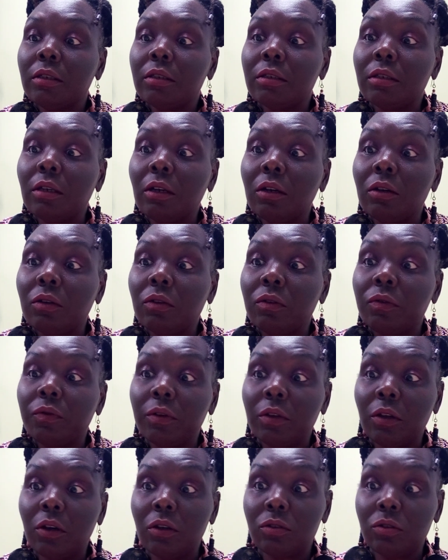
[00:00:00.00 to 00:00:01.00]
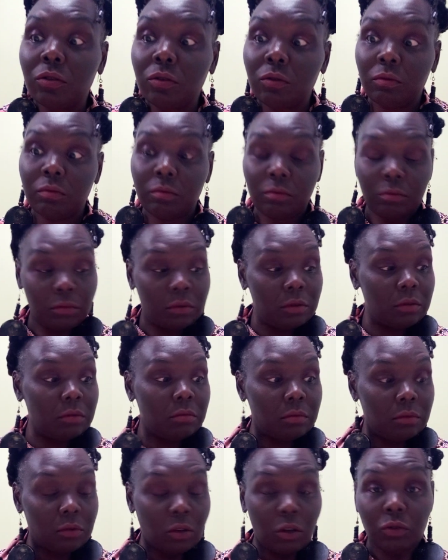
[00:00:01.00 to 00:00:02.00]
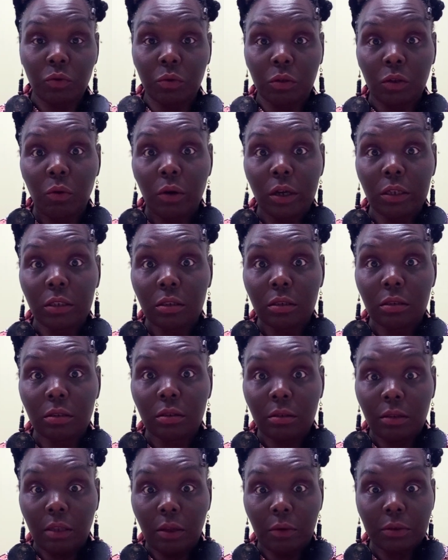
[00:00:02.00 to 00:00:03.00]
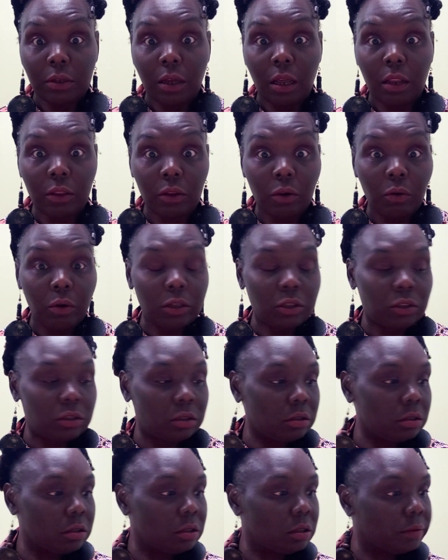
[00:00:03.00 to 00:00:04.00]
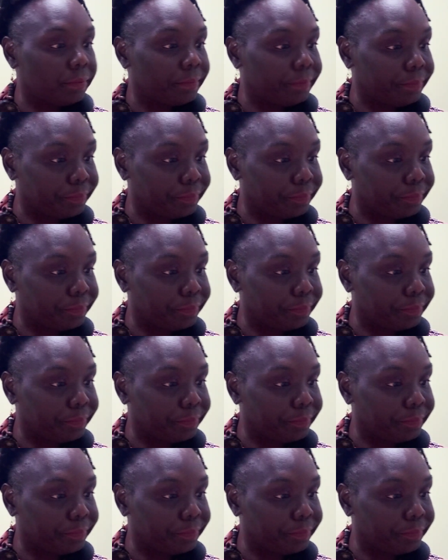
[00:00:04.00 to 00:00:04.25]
So, for those who, those were the questions all the questions.